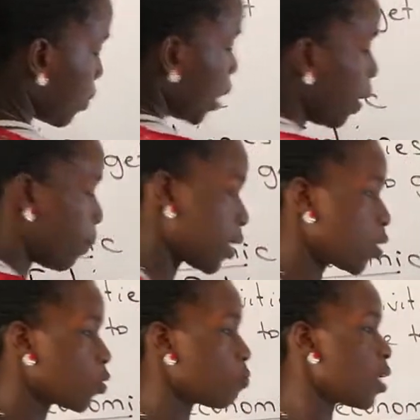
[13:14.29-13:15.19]
A
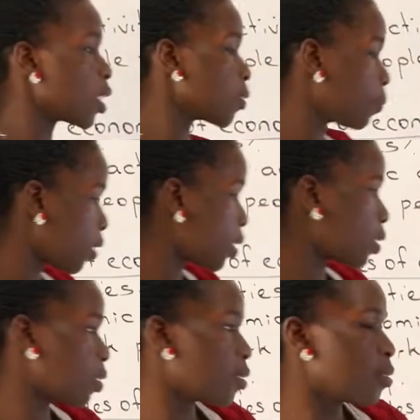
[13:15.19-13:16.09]
person who makes
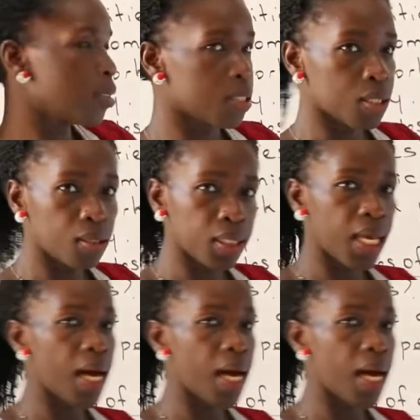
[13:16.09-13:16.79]
pots is called